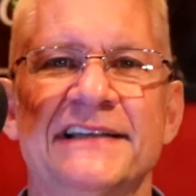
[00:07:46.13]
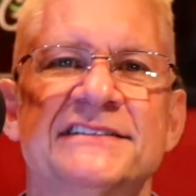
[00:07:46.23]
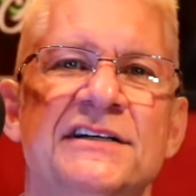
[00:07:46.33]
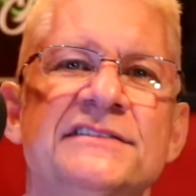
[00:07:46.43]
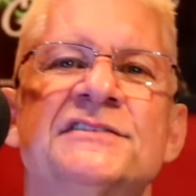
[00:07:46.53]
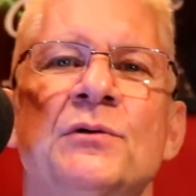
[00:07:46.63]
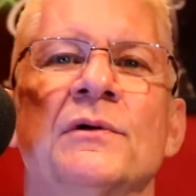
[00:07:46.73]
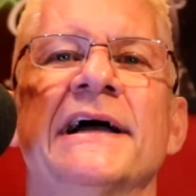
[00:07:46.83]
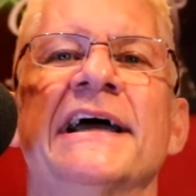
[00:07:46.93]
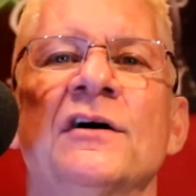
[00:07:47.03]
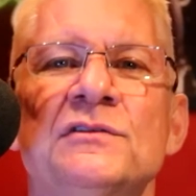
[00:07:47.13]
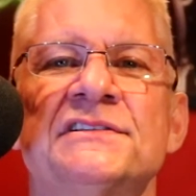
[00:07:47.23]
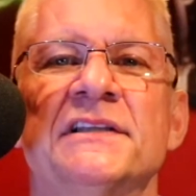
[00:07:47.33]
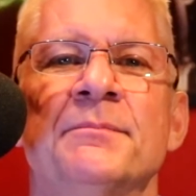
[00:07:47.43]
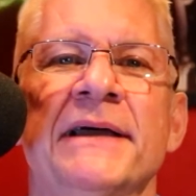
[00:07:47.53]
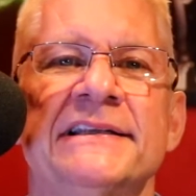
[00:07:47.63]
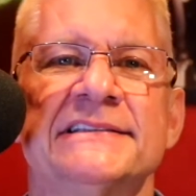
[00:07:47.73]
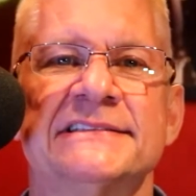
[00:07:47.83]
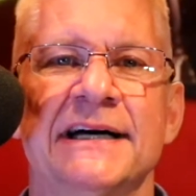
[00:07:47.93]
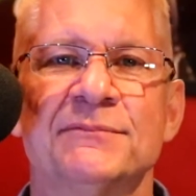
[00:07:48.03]
is also where I host the
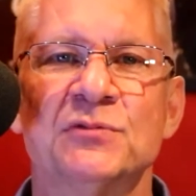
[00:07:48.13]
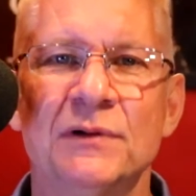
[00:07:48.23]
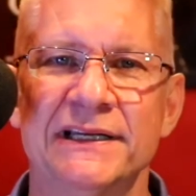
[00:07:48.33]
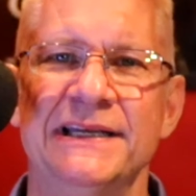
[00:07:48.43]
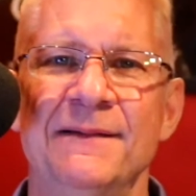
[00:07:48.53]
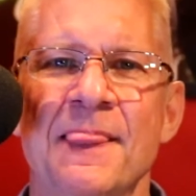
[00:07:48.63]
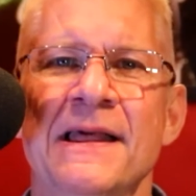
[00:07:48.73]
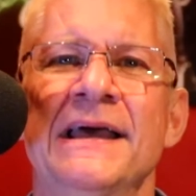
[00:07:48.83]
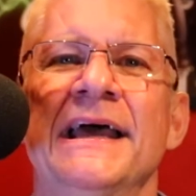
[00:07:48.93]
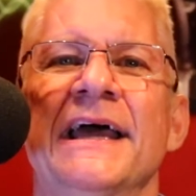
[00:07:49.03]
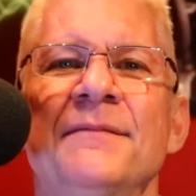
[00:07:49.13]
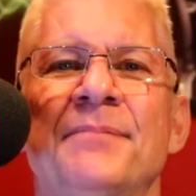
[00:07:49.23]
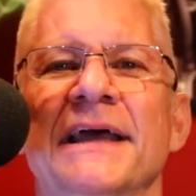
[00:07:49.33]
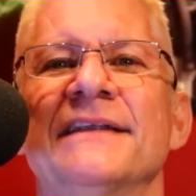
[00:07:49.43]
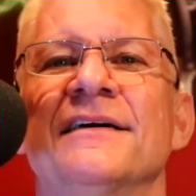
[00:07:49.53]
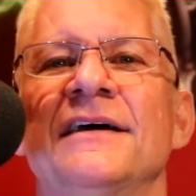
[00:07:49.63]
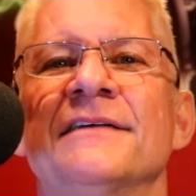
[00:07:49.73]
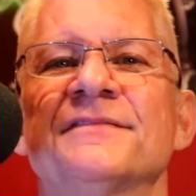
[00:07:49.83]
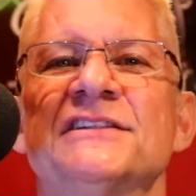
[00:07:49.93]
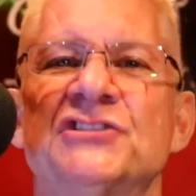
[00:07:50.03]
Panda Top 20 and Panda
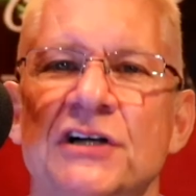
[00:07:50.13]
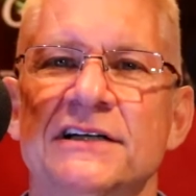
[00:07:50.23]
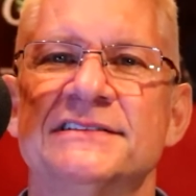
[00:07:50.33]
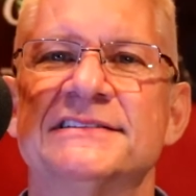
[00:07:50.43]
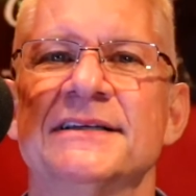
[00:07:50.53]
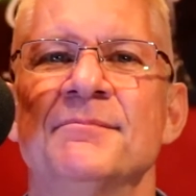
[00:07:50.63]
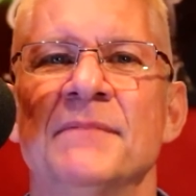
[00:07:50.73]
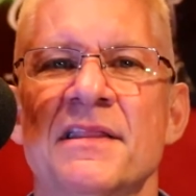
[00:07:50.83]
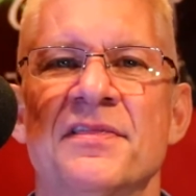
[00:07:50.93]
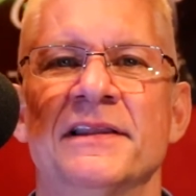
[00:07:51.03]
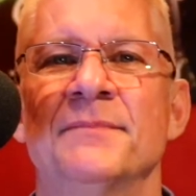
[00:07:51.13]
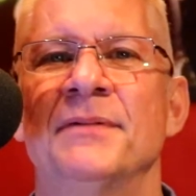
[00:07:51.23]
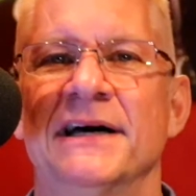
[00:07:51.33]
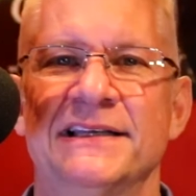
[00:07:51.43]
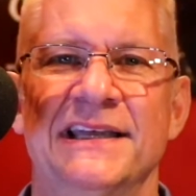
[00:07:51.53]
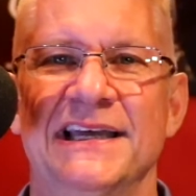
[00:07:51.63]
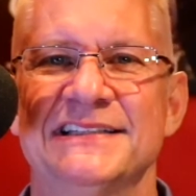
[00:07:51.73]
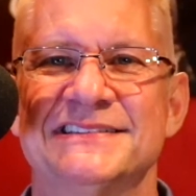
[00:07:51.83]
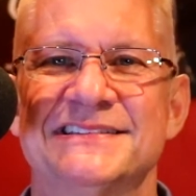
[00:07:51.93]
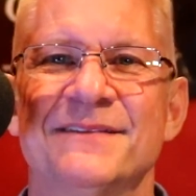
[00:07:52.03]
Off the Charts monthly
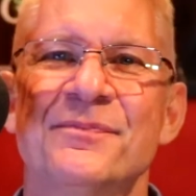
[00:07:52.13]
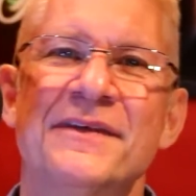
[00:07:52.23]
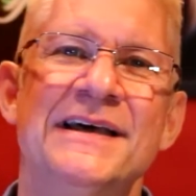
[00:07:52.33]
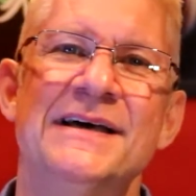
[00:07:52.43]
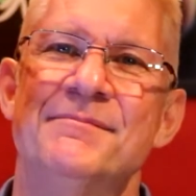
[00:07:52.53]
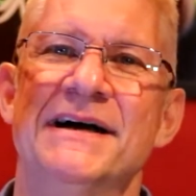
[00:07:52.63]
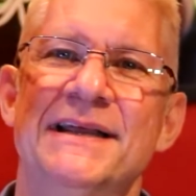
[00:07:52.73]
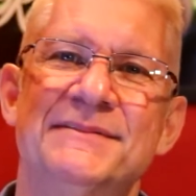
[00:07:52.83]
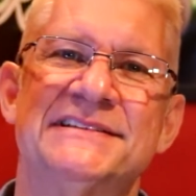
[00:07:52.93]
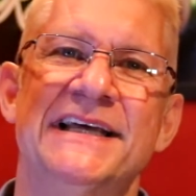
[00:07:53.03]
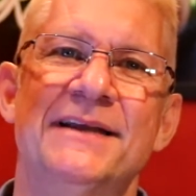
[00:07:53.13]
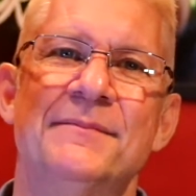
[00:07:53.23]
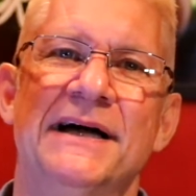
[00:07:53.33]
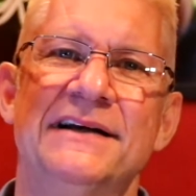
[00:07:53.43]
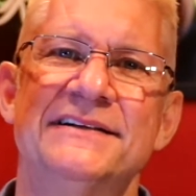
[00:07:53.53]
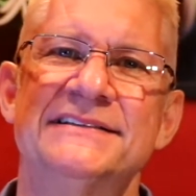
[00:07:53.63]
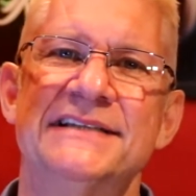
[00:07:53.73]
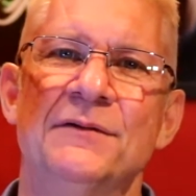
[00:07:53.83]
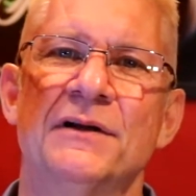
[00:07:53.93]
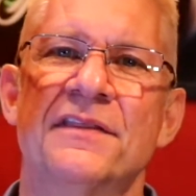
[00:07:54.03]
podcasts. My name is Danny Meyers.
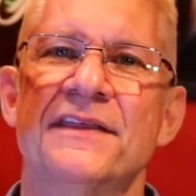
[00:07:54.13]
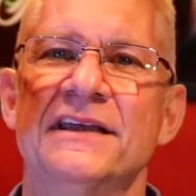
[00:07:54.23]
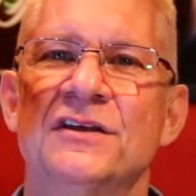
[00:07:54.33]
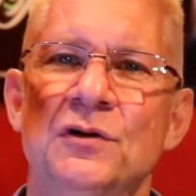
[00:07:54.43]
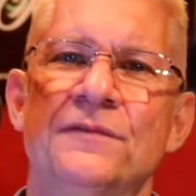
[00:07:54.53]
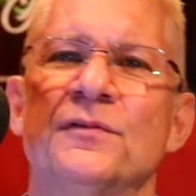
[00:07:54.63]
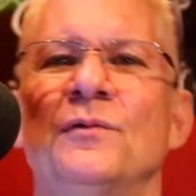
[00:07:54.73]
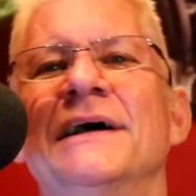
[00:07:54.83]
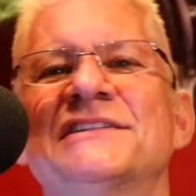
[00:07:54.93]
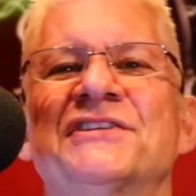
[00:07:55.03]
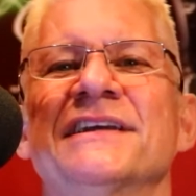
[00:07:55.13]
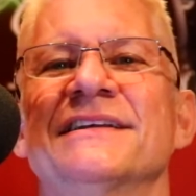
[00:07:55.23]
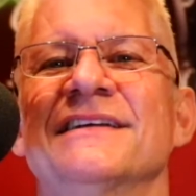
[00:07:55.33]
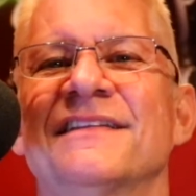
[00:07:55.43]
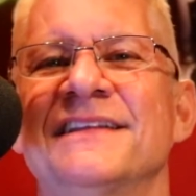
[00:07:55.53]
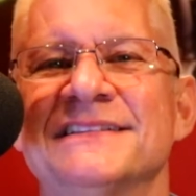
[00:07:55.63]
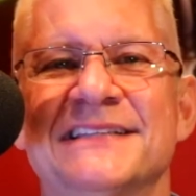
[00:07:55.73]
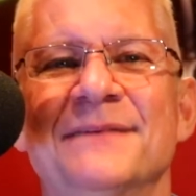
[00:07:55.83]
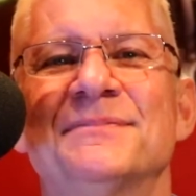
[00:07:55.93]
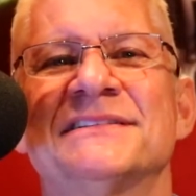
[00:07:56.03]
I want to thank you for watching this
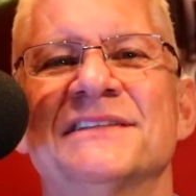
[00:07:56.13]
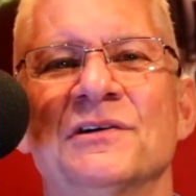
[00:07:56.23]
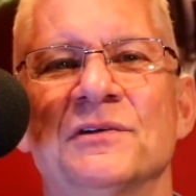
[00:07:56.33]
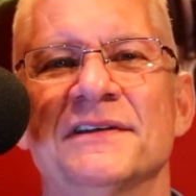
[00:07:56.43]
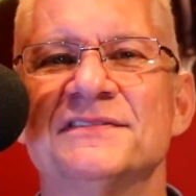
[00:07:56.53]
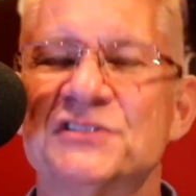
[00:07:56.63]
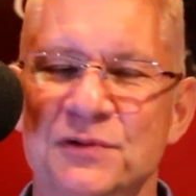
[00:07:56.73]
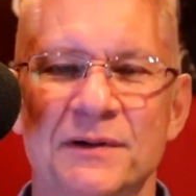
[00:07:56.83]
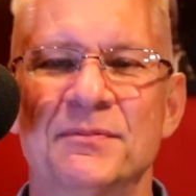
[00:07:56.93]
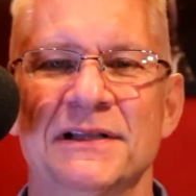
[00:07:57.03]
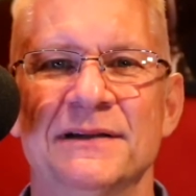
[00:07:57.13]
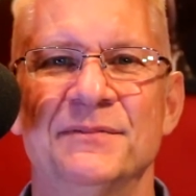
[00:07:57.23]
episode of Strip Club